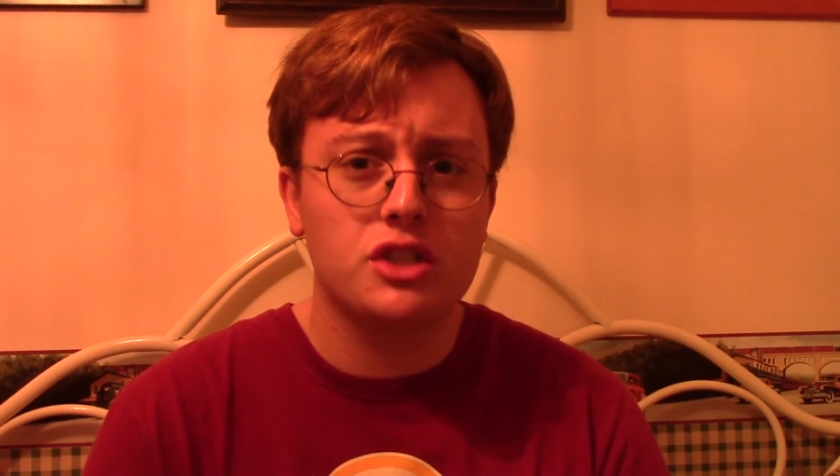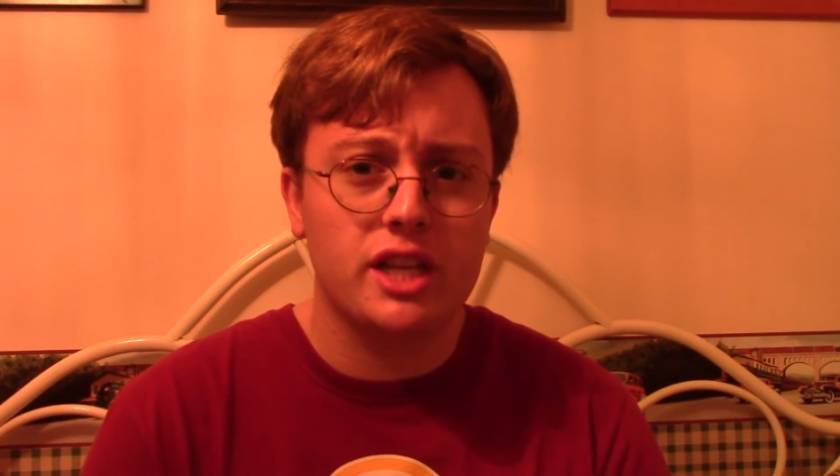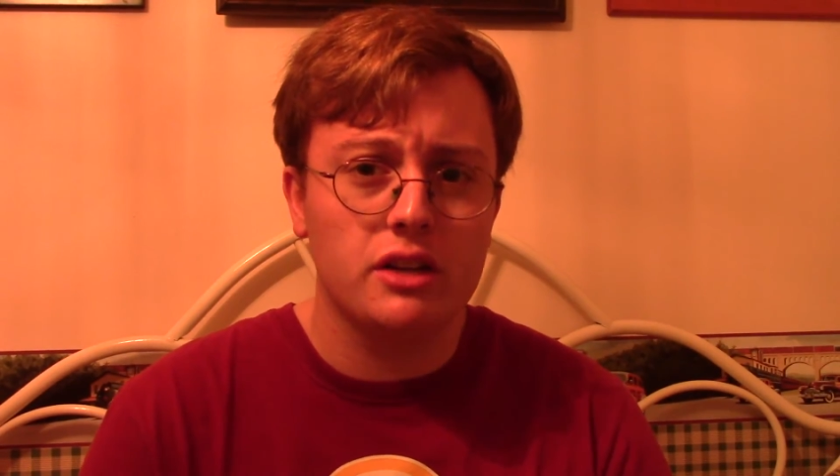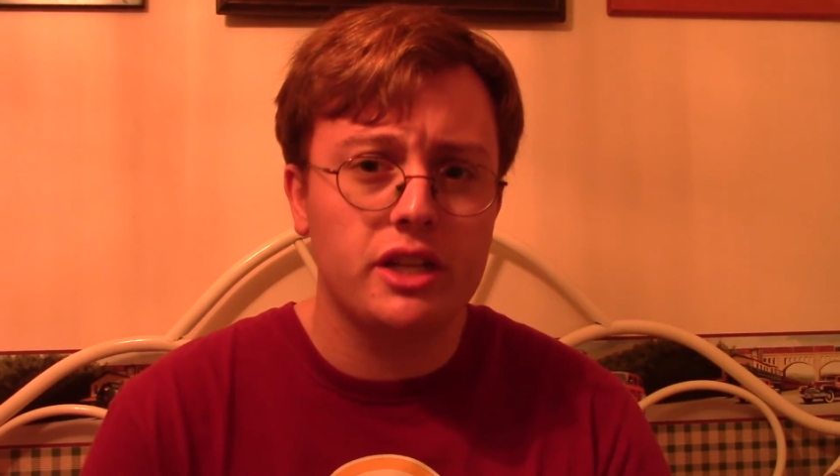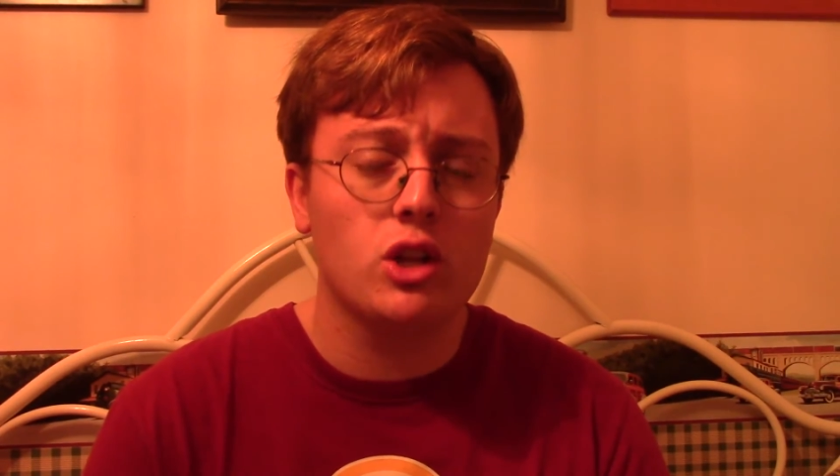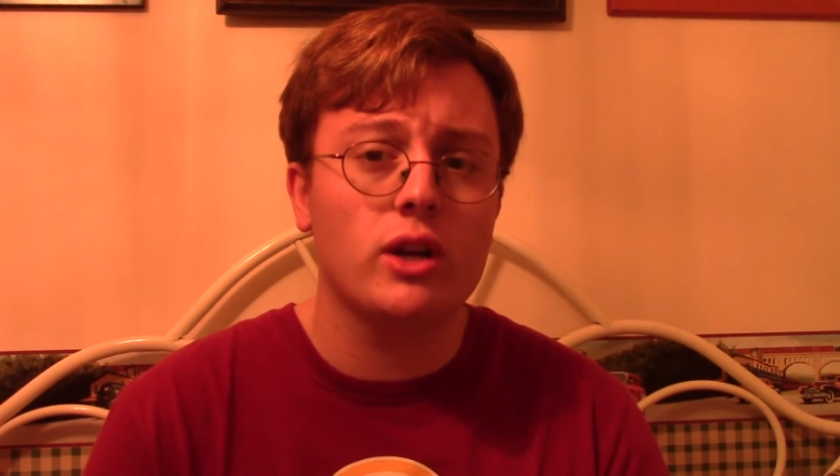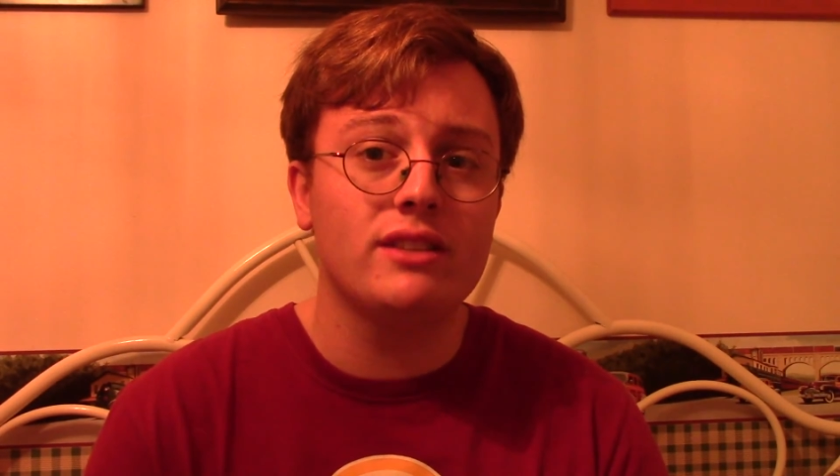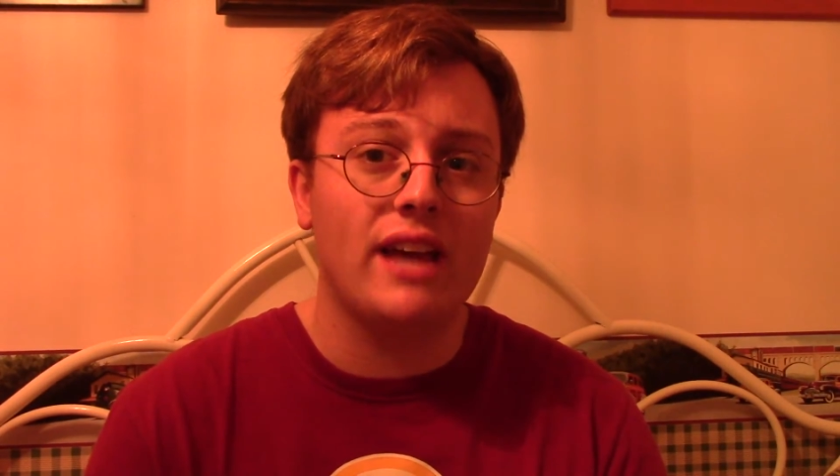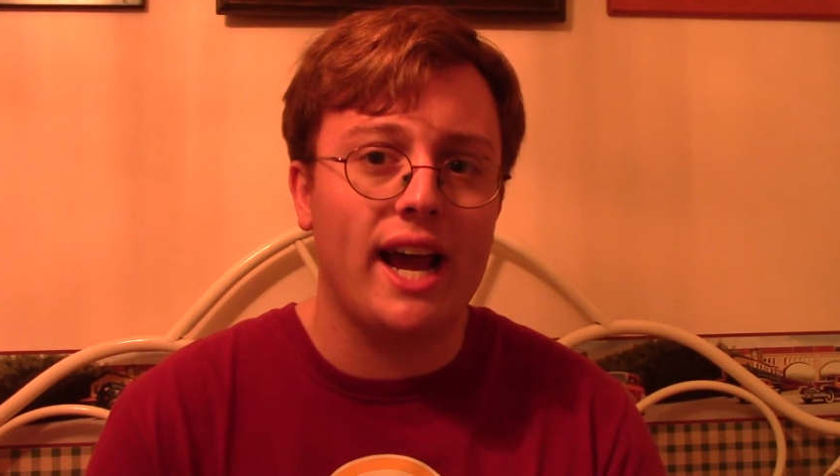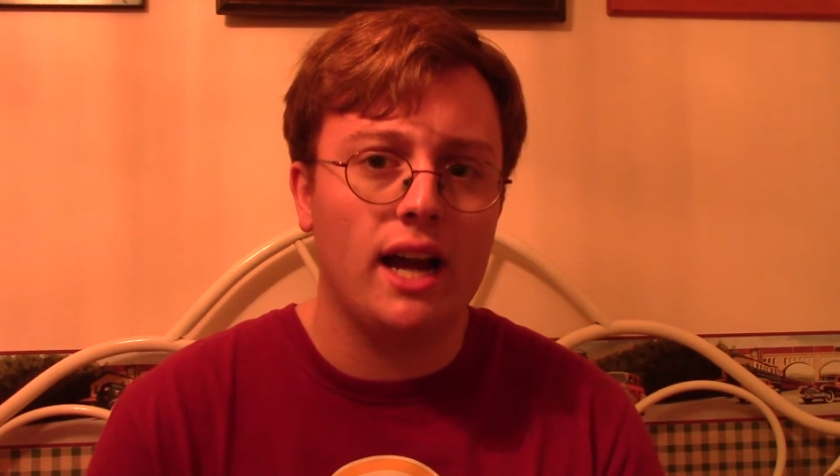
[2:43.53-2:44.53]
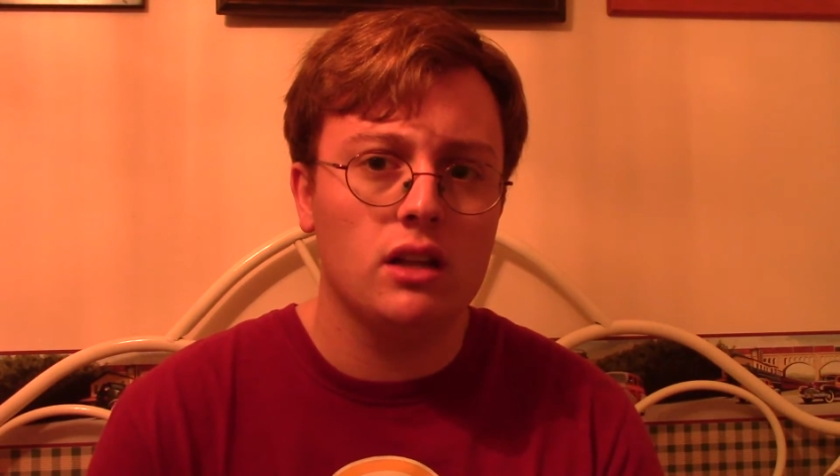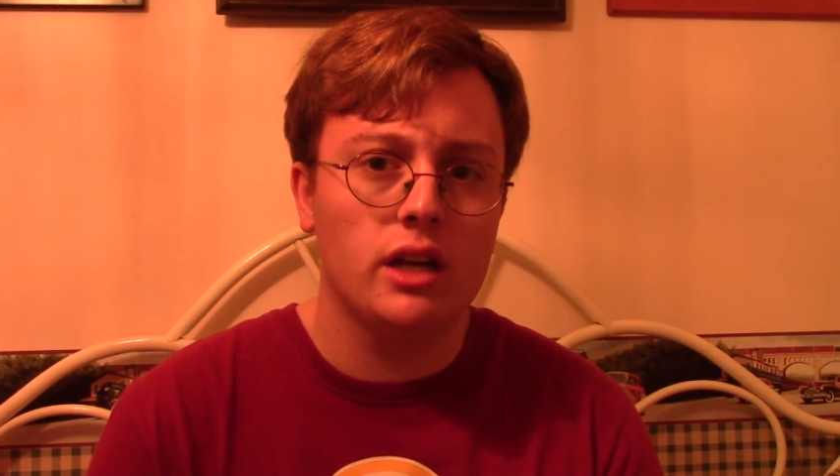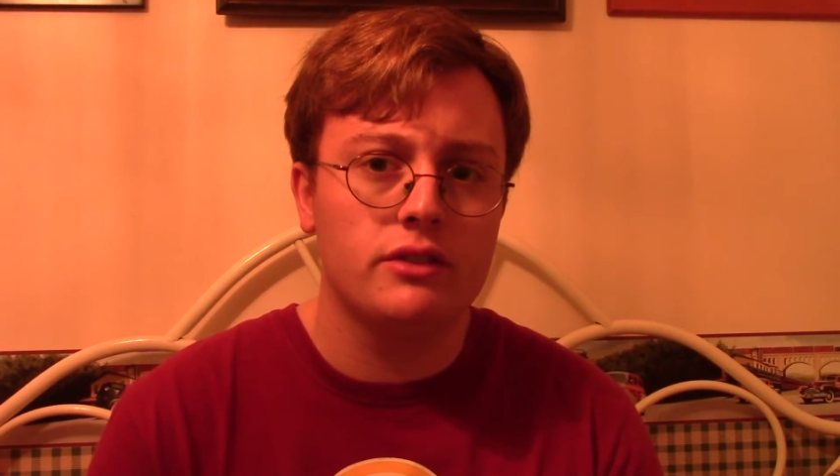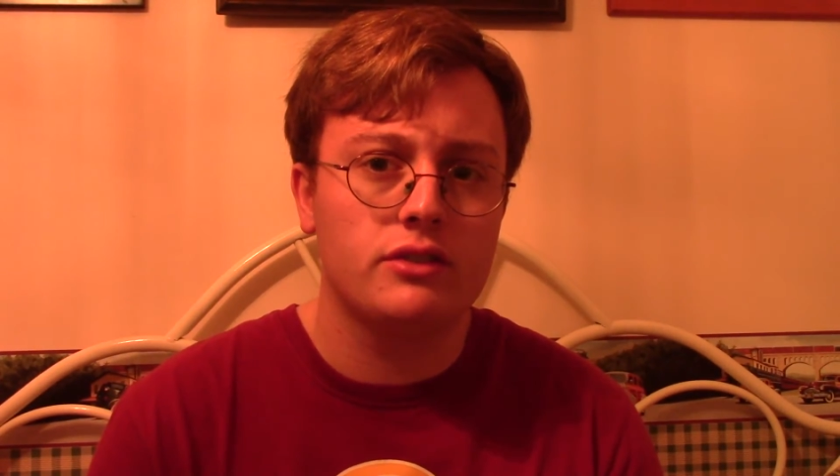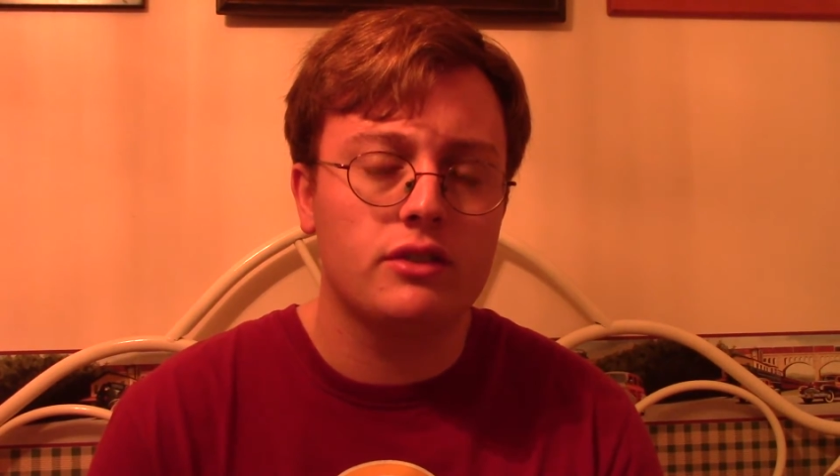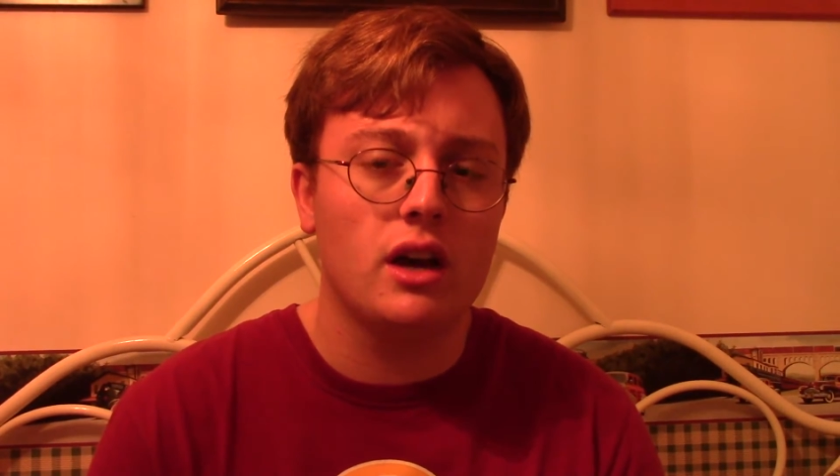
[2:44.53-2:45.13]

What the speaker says: scale dealer is Atlas.